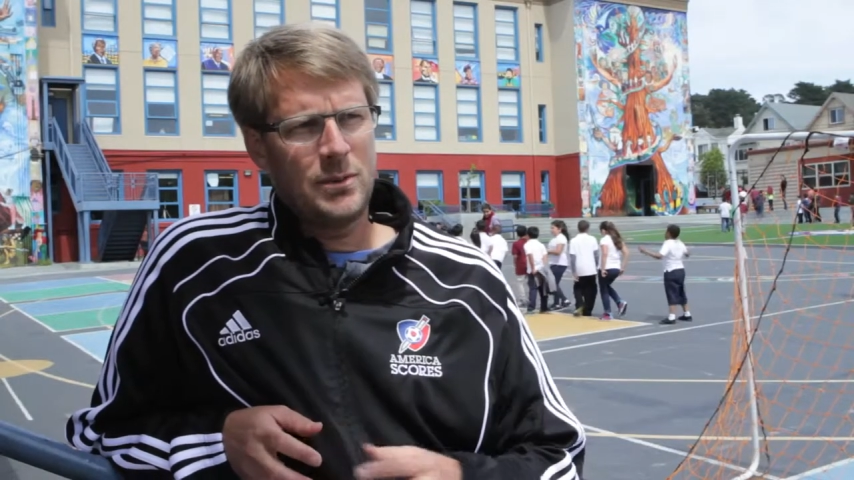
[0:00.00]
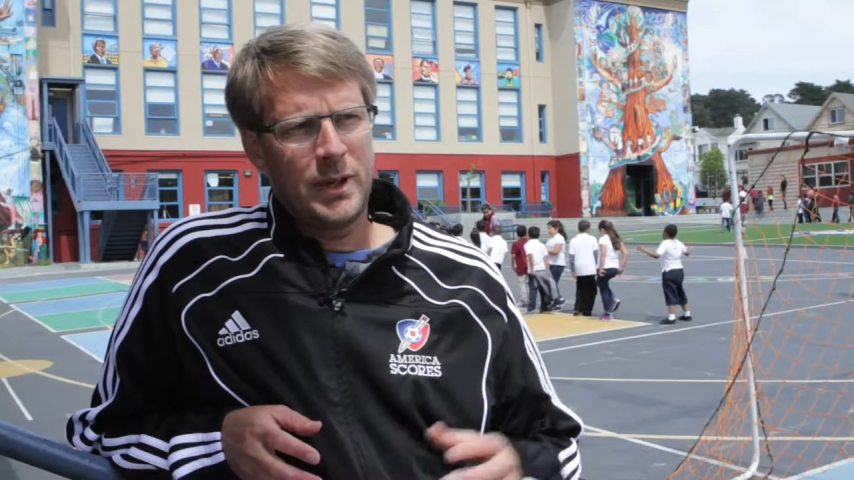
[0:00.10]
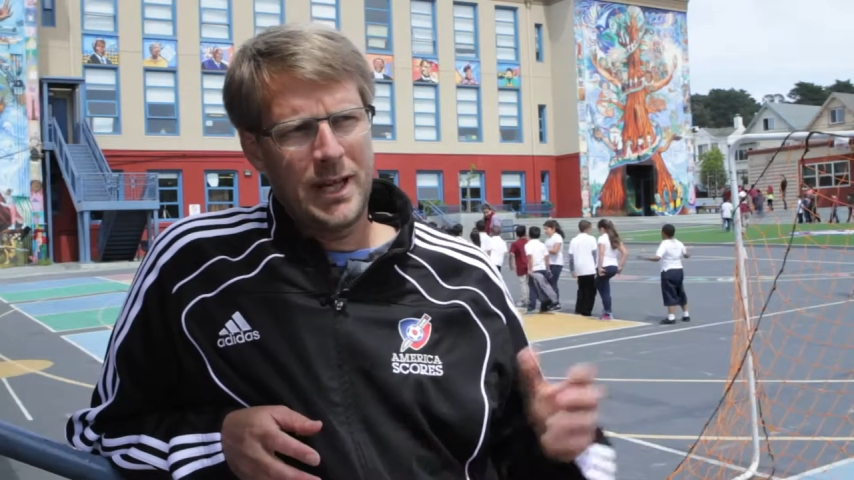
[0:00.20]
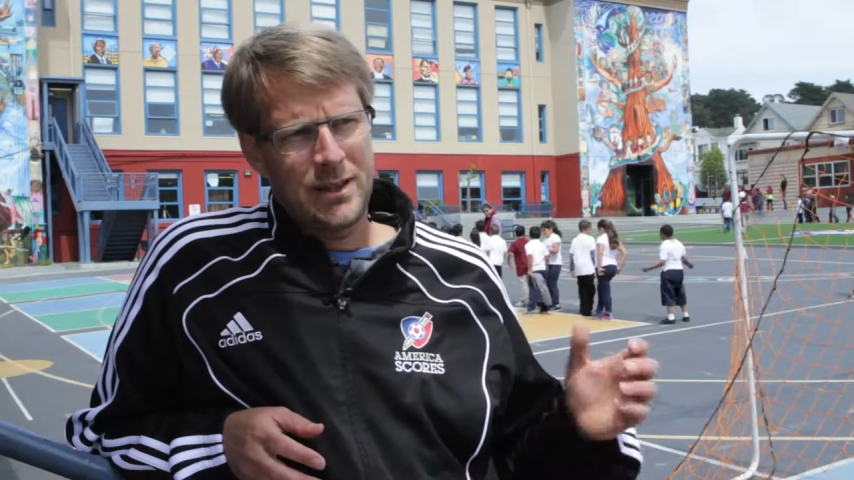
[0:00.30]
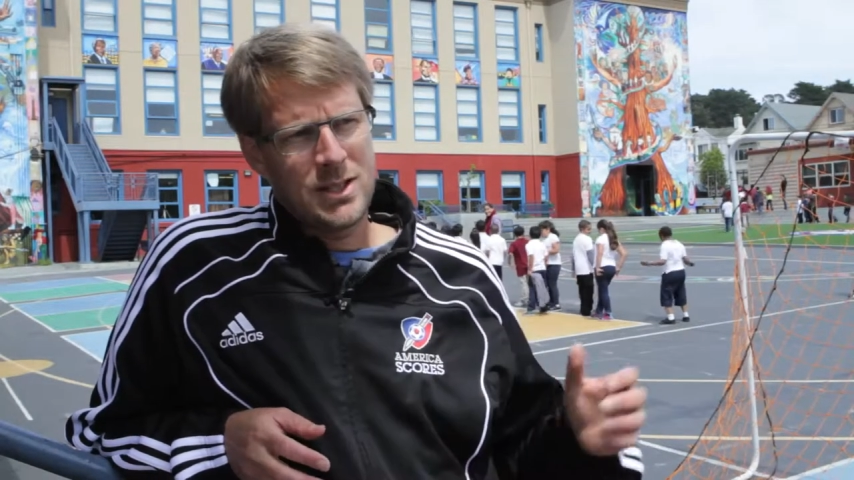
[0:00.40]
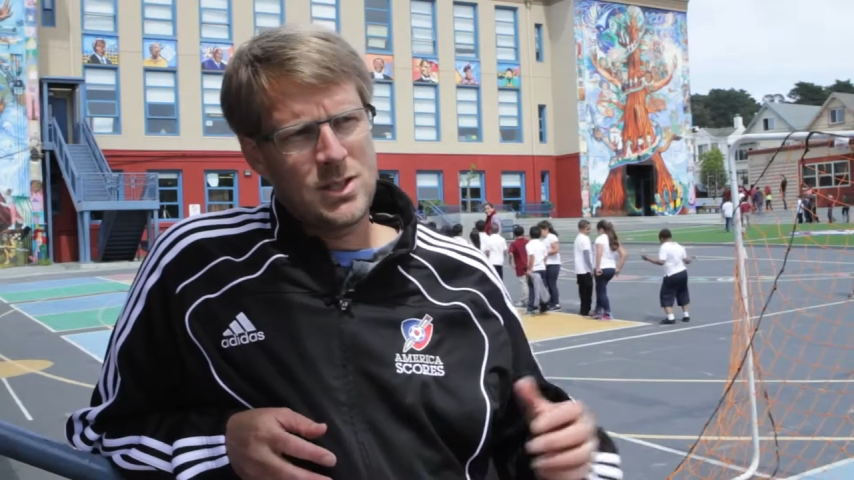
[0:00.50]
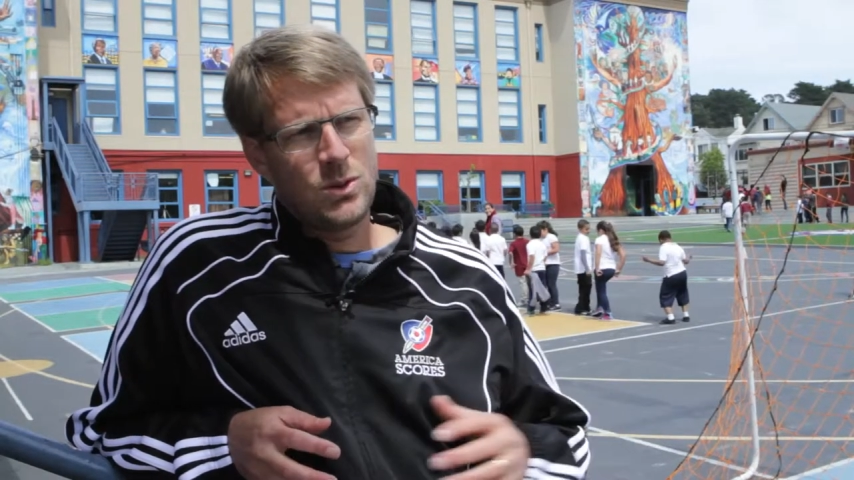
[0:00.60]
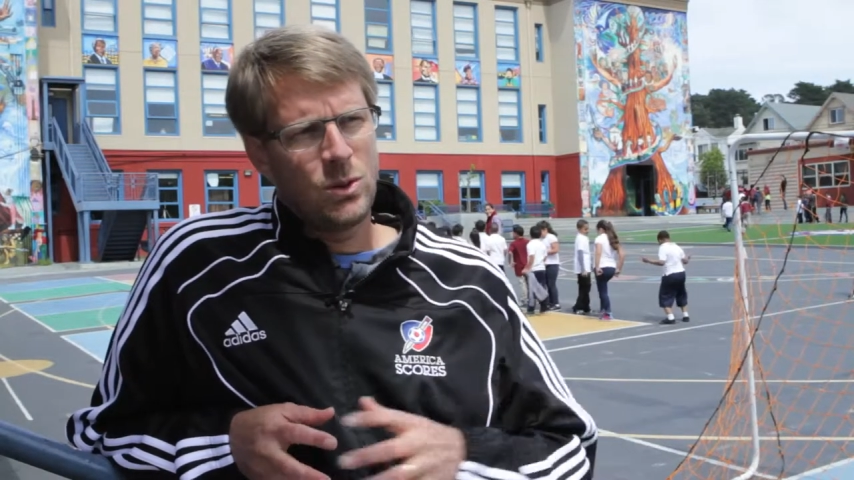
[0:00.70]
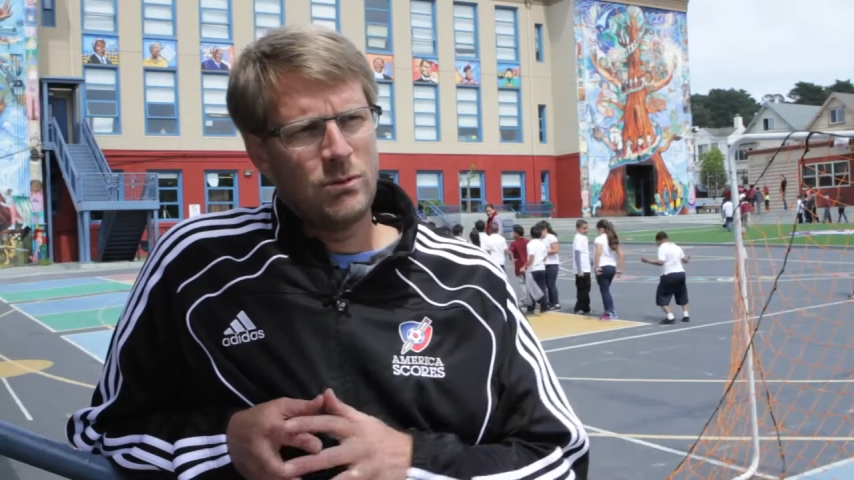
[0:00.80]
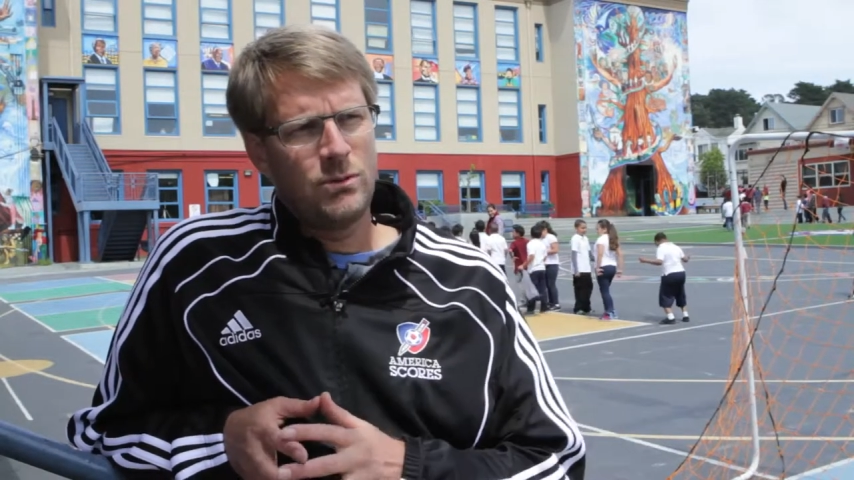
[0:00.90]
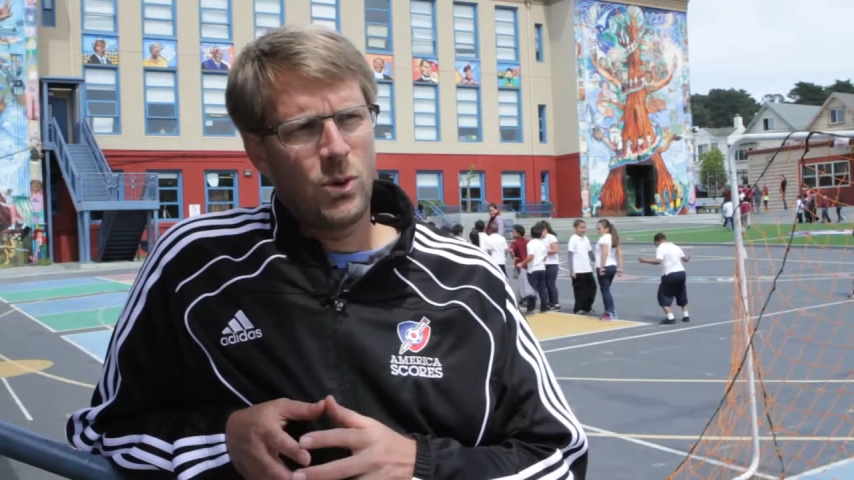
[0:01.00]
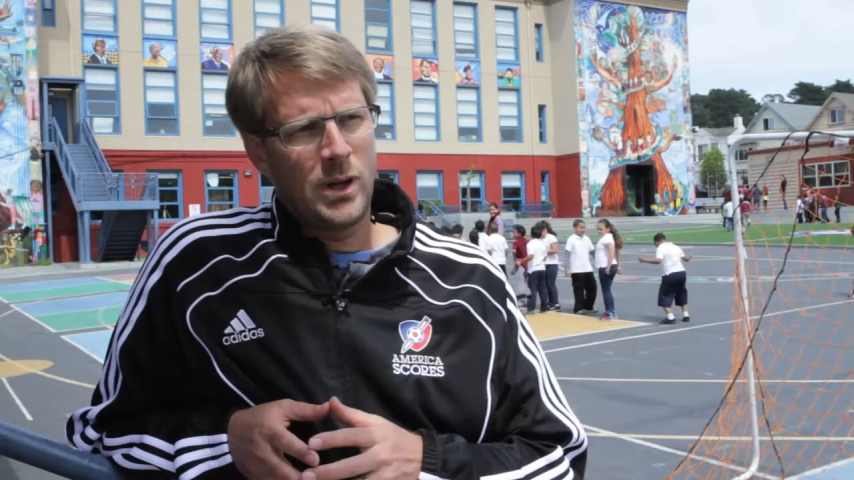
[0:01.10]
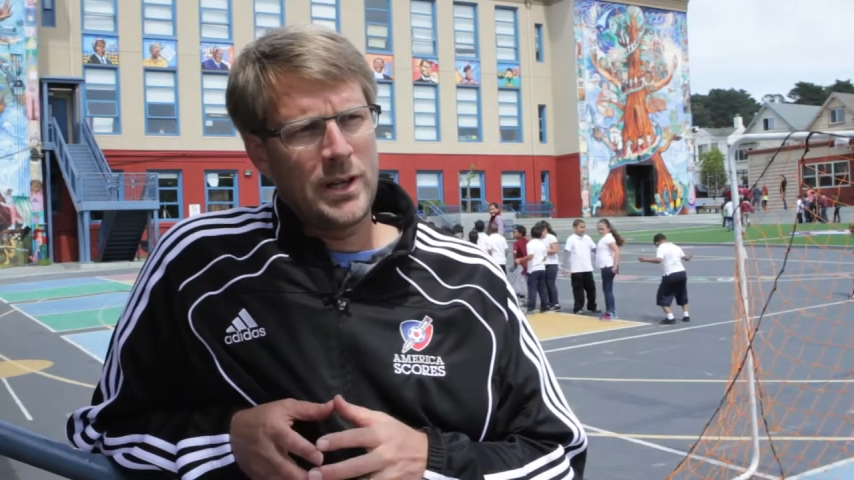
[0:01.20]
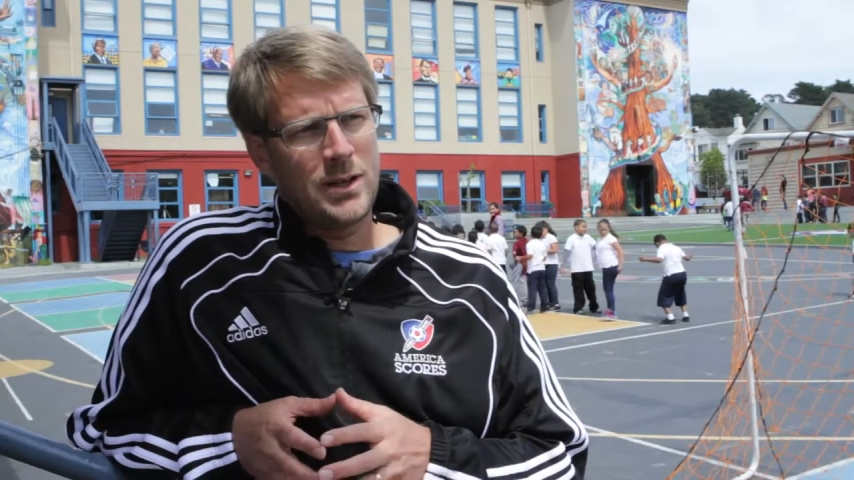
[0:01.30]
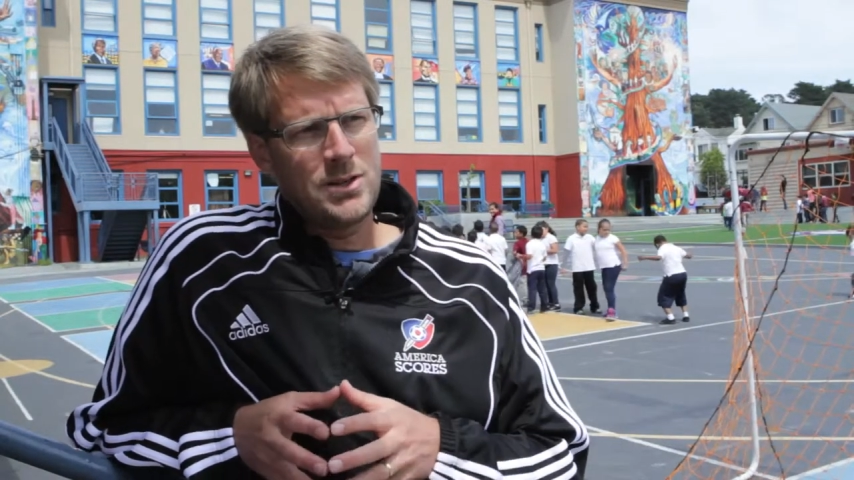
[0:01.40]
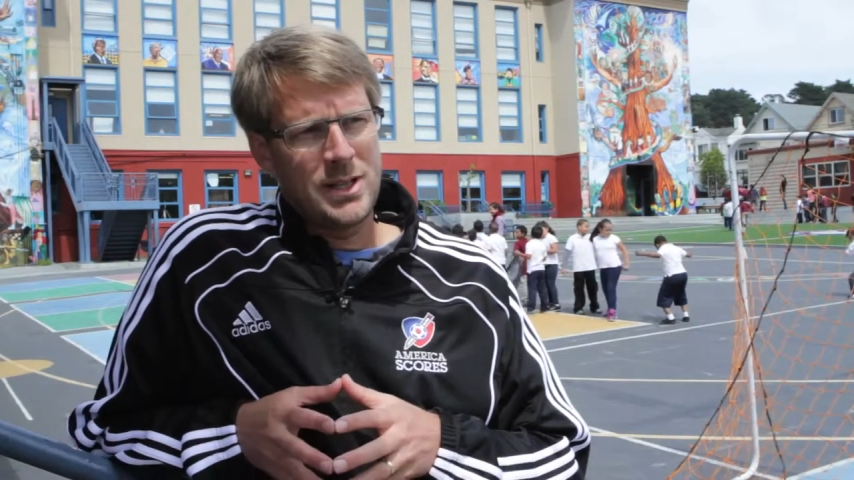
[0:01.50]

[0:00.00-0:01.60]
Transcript: we had this school and four others,